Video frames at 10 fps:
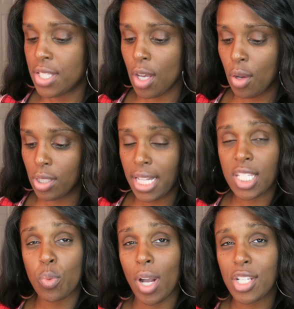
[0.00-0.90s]
So
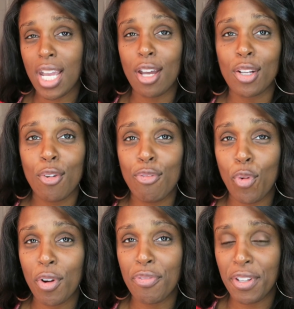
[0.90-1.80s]
let's swatch out
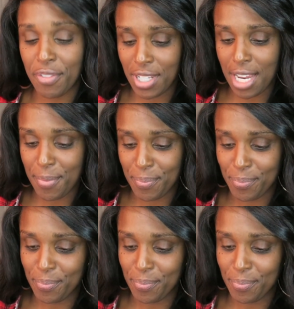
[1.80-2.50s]
450.